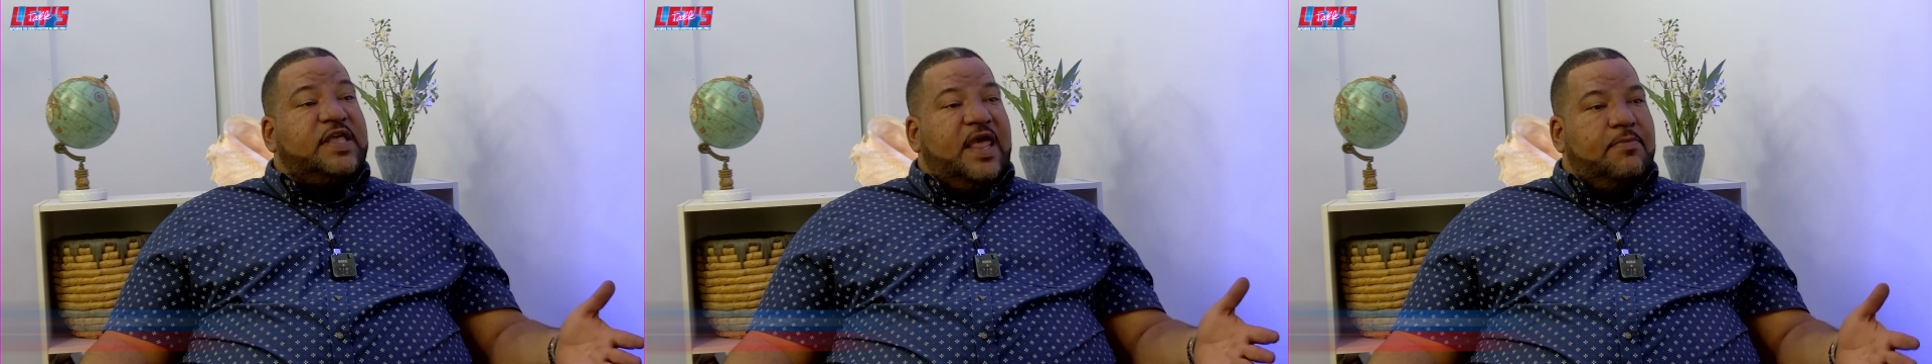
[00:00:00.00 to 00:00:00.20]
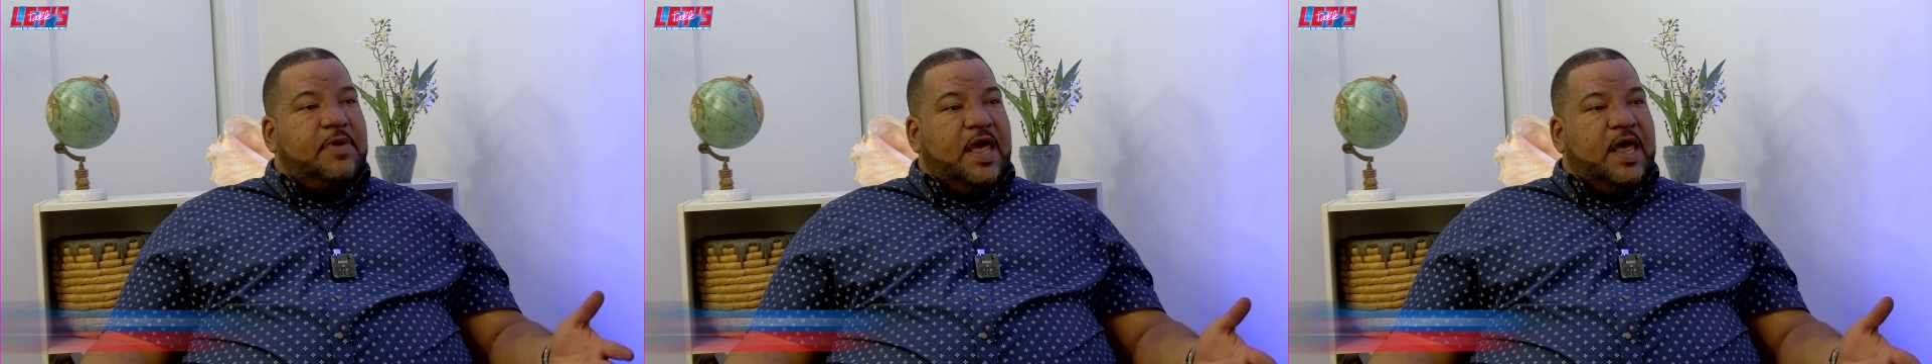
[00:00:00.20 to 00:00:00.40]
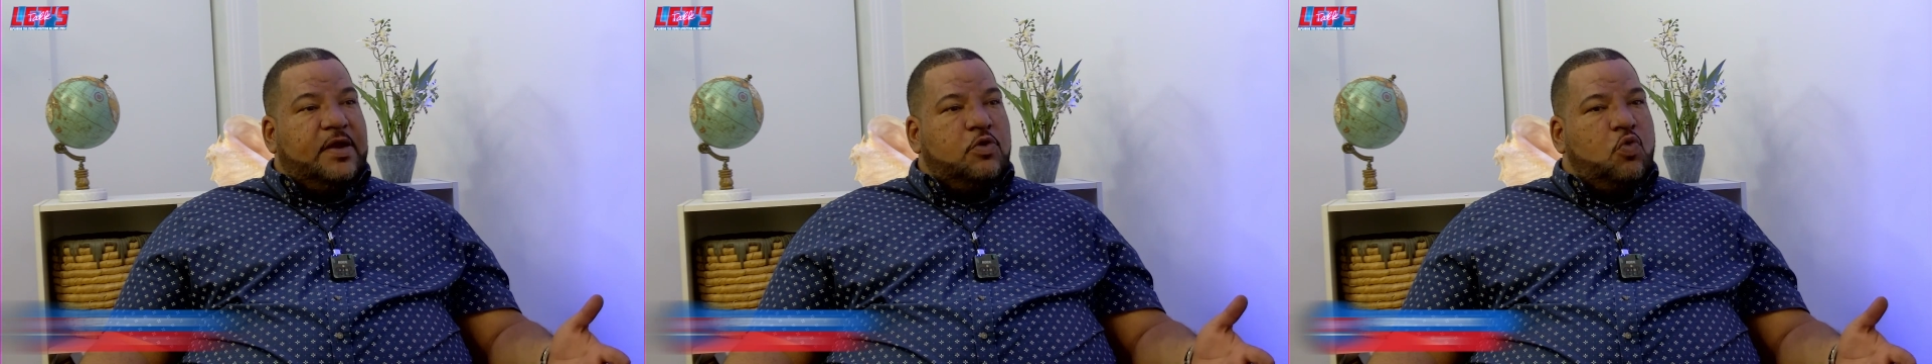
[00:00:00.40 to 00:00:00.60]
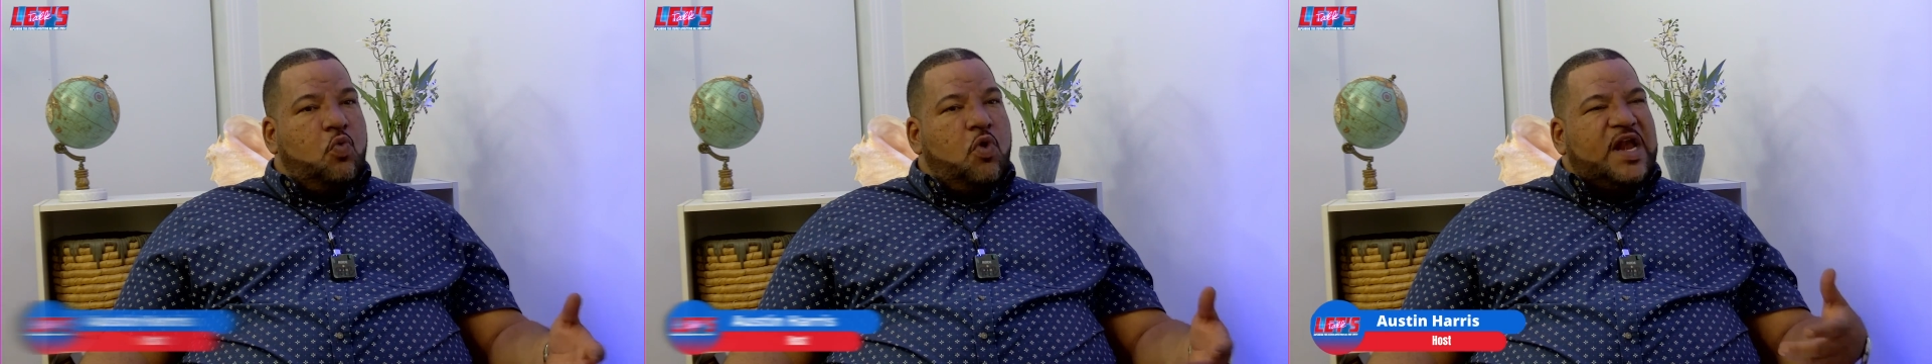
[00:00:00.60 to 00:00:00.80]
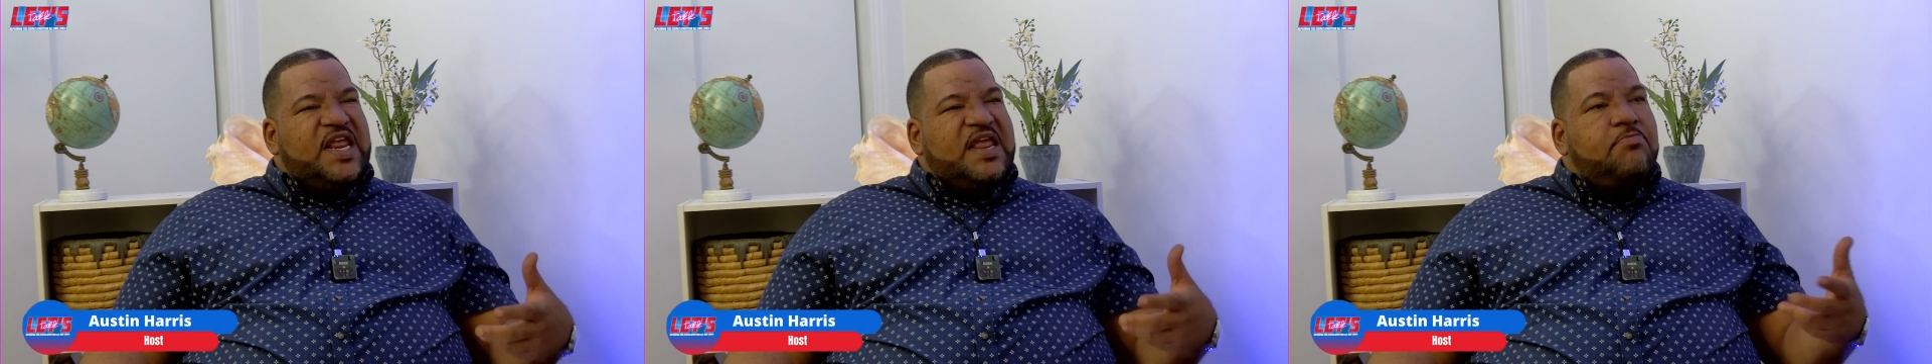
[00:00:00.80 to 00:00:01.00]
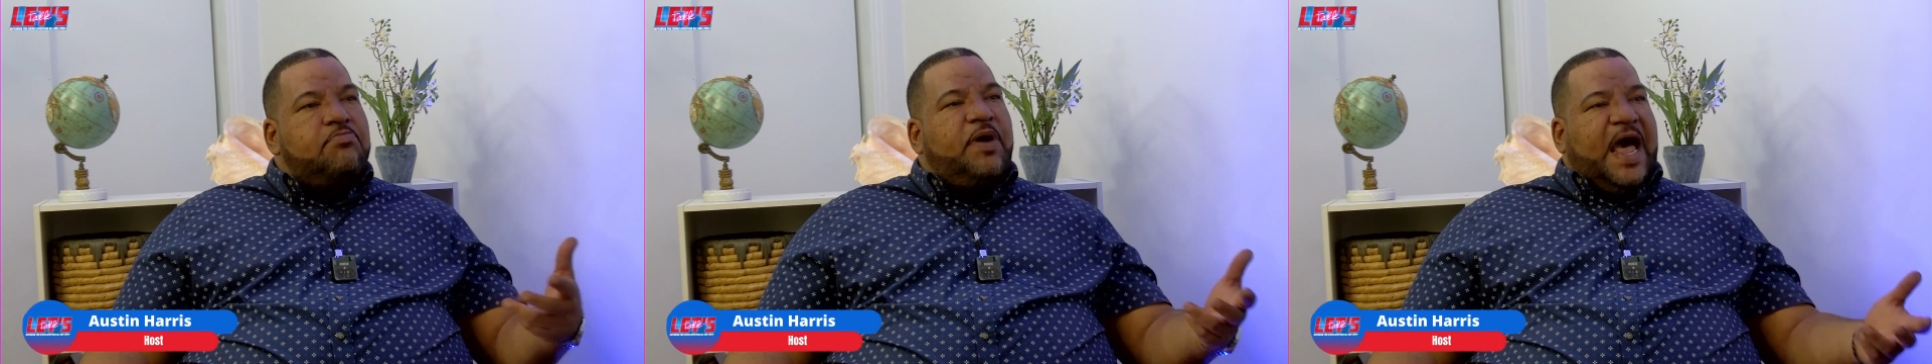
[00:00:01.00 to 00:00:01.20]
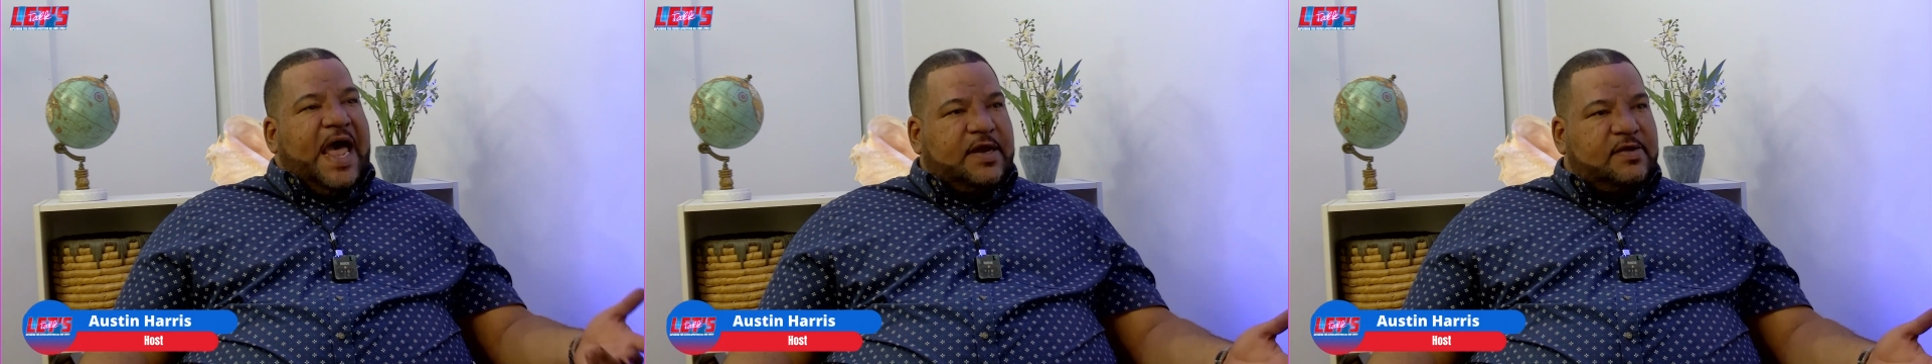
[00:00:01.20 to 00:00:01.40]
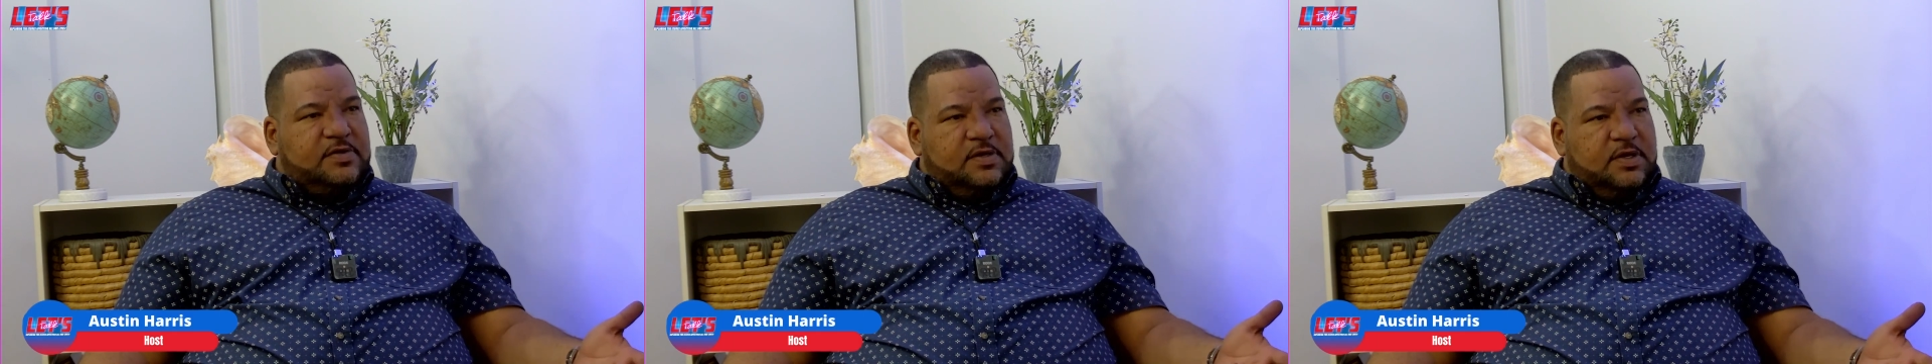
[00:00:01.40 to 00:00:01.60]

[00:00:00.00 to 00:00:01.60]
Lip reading: came in, what impact